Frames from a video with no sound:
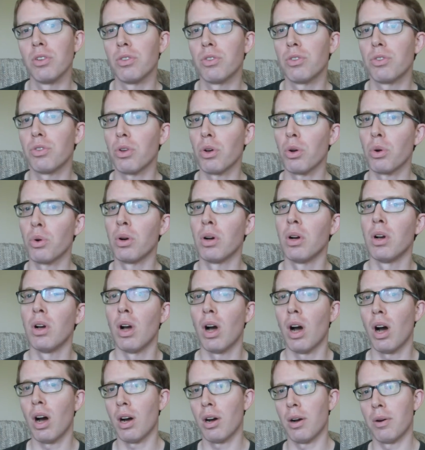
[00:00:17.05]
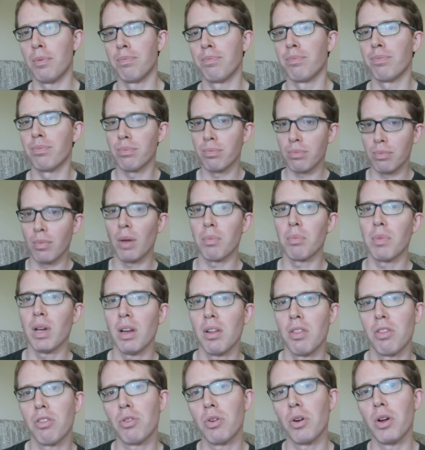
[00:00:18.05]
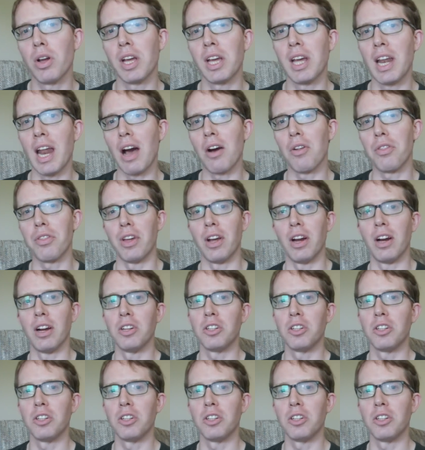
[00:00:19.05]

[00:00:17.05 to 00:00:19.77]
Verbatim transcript: So um, I'm kind of throwing it out there.